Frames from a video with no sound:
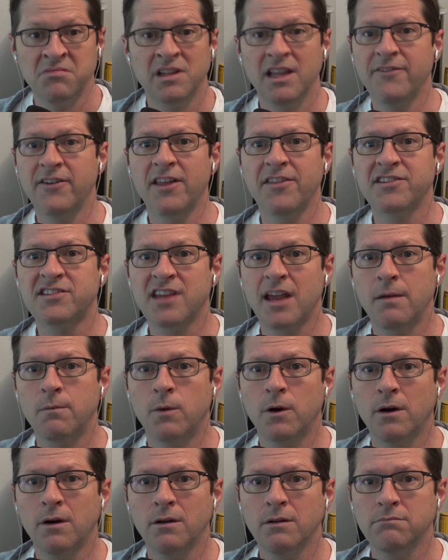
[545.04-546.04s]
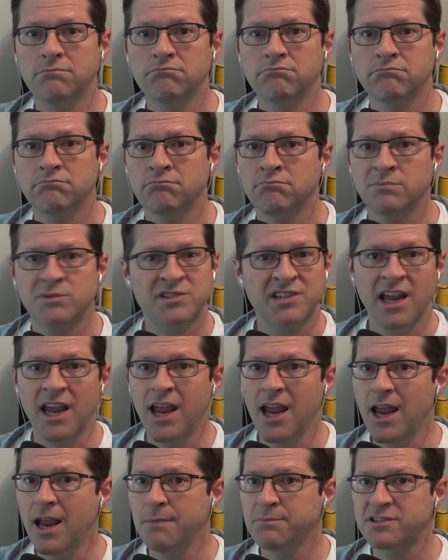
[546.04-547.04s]
Living in the same world,
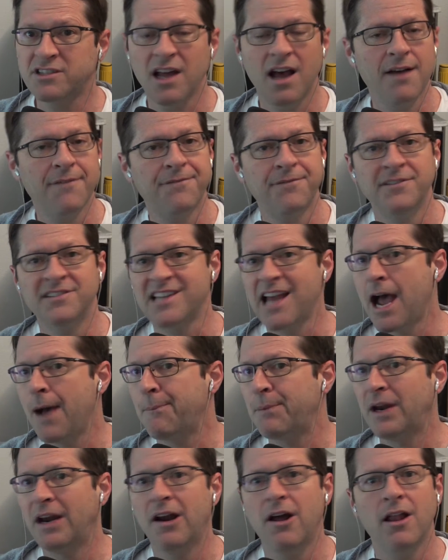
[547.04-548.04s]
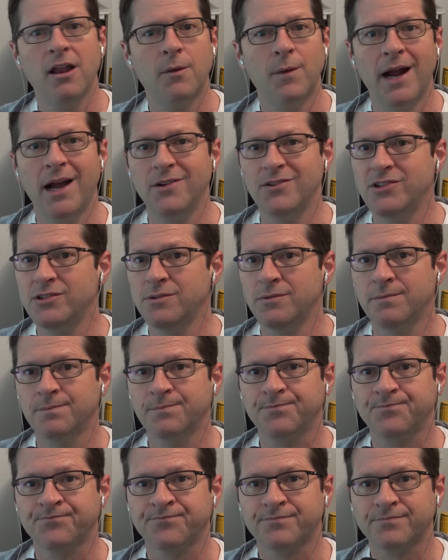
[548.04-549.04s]
same stuff is happening all around you.
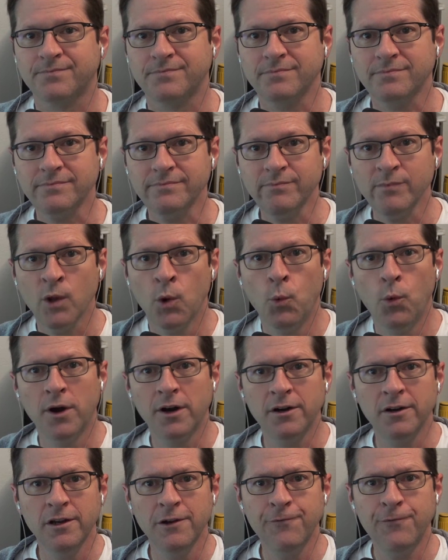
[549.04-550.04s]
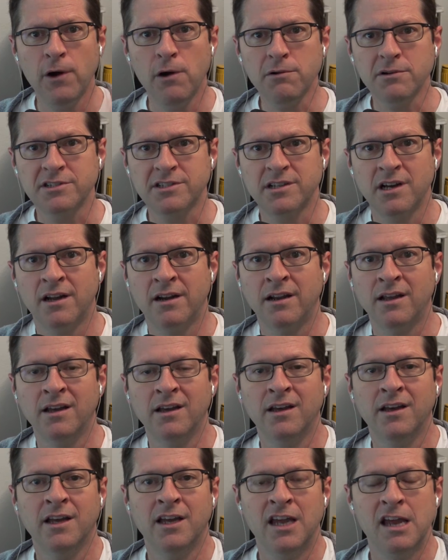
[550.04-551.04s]
What are you focused on?
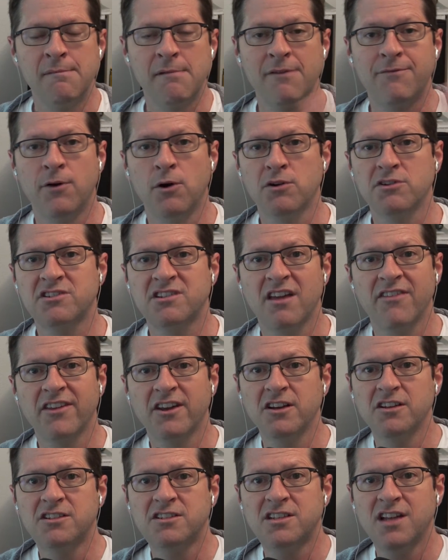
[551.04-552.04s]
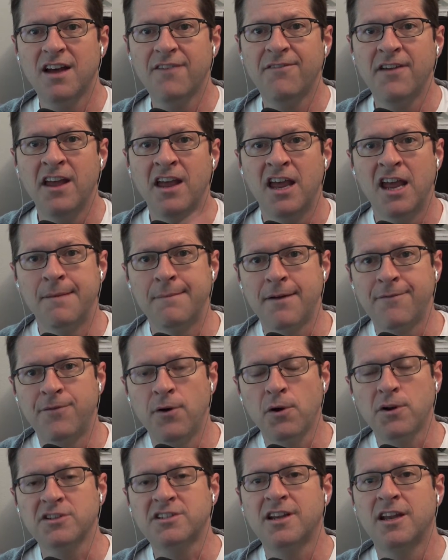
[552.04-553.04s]
Am I focused on the good stuff? Am I
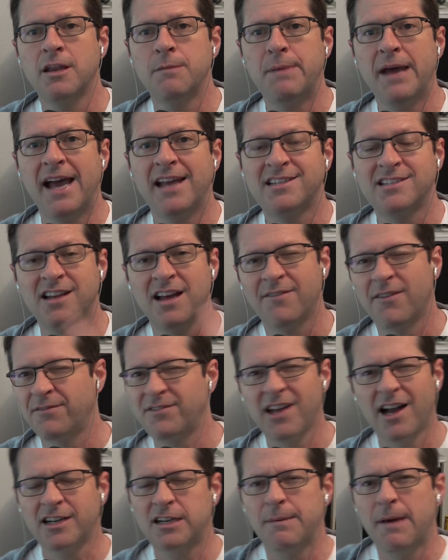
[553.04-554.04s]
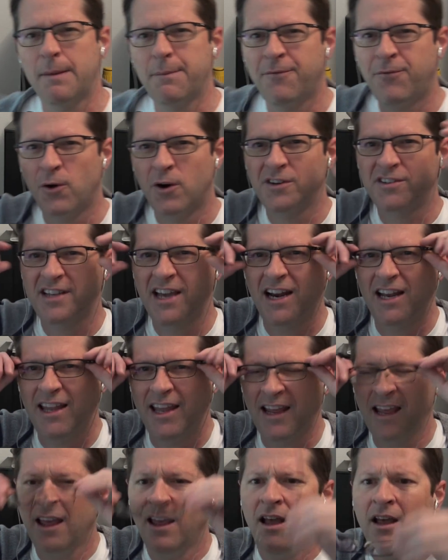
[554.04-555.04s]
focused on the bad stuff? I've talked about it before. It's kind of
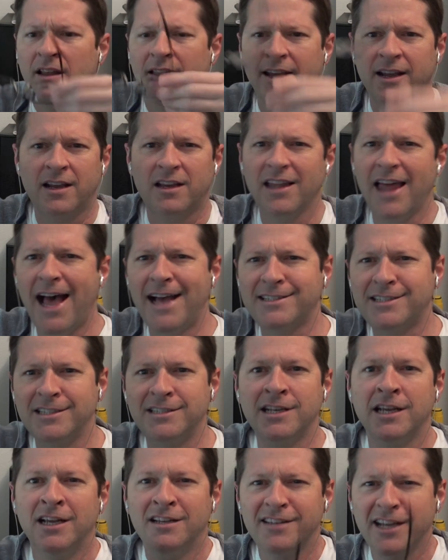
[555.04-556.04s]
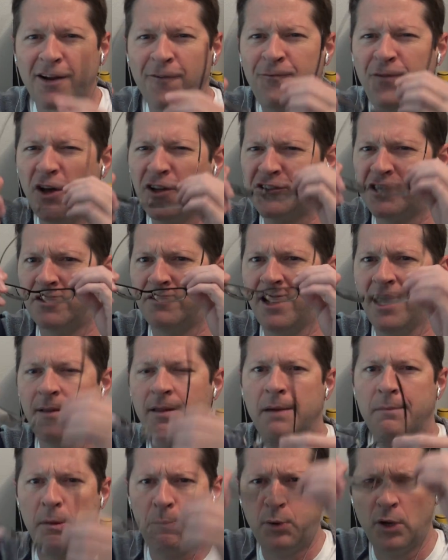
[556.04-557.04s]
like glasses. It's like a filter, right?
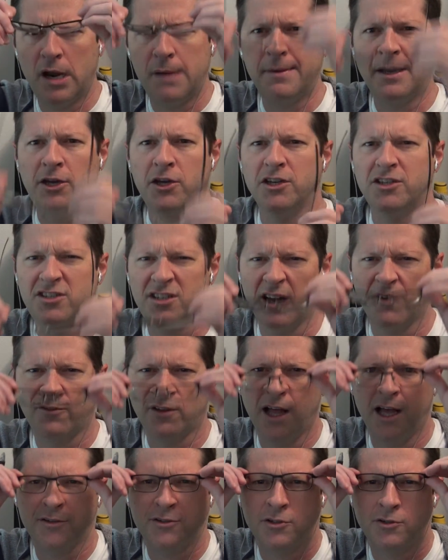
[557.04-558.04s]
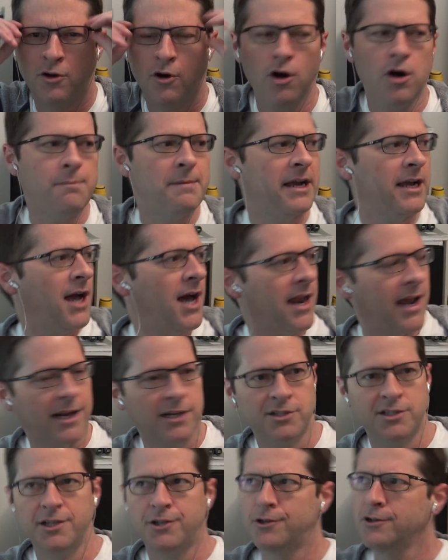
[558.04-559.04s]
I'm going to put on my good stuff glasses. Oh my God, I
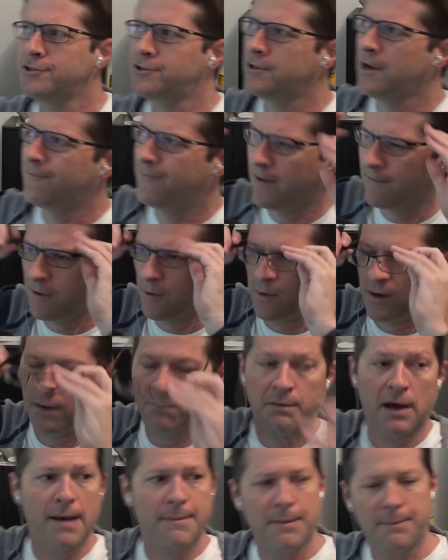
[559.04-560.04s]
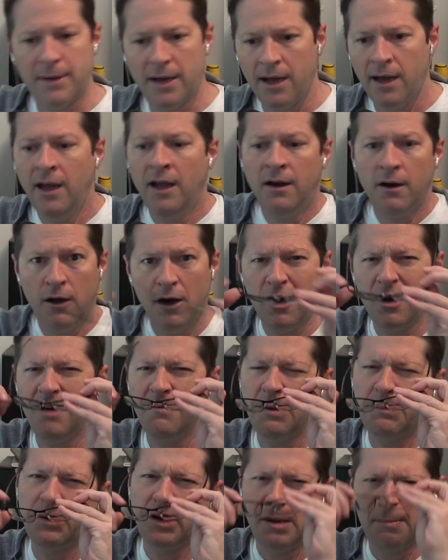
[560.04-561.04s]
can see good stuff everywhere. Bah, bah, bah. Oh, I'm
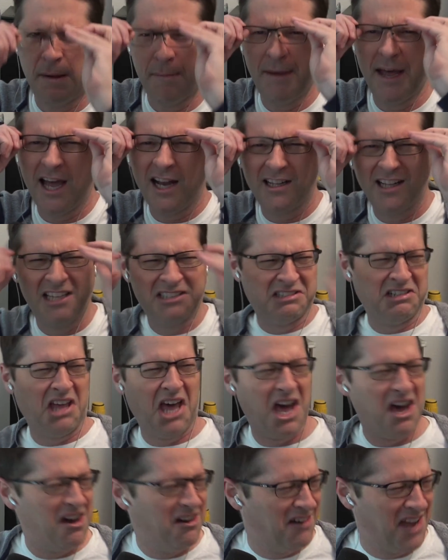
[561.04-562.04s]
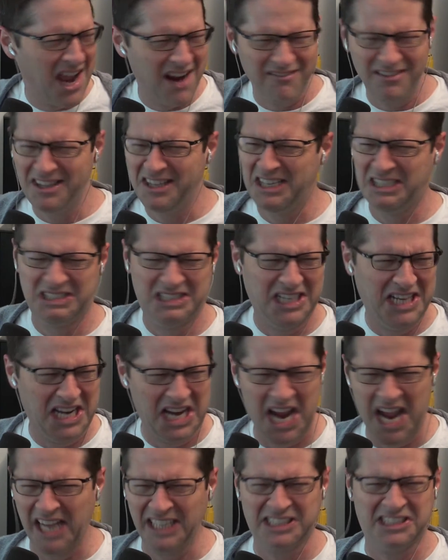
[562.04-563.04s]
going to put on my bad glasses. Oh, everything's
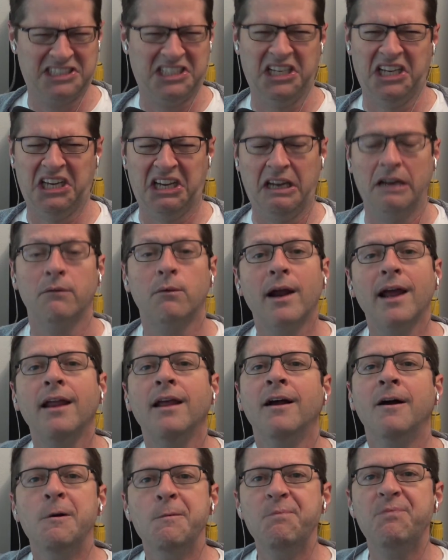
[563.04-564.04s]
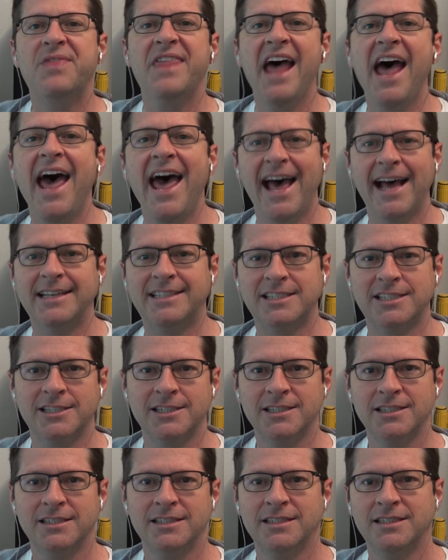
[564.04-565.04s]
nasty, right? That
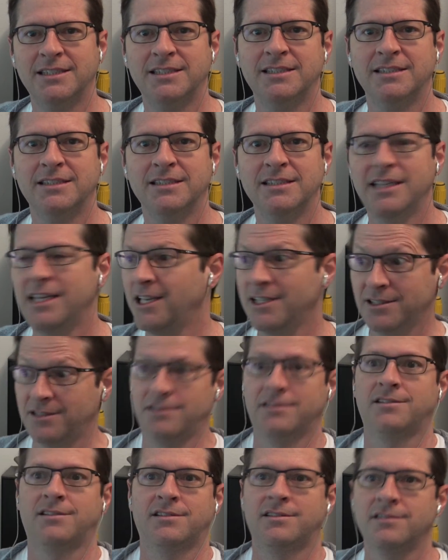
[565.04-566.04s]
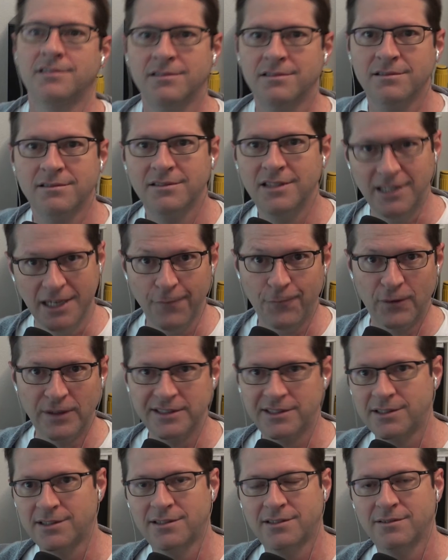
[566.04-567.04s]
is the
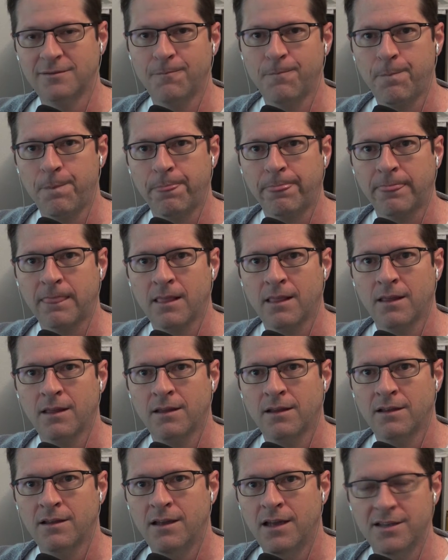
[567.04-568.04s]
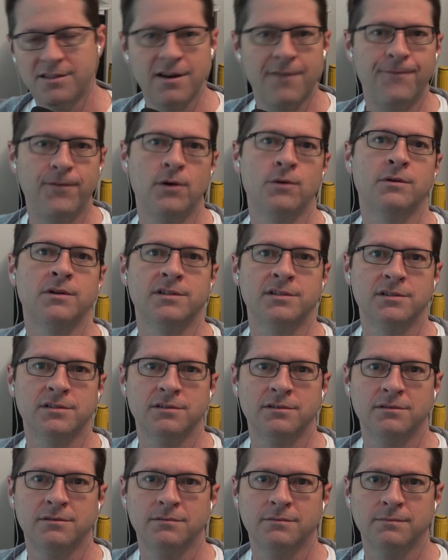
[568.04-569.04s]
difference. It's our focus.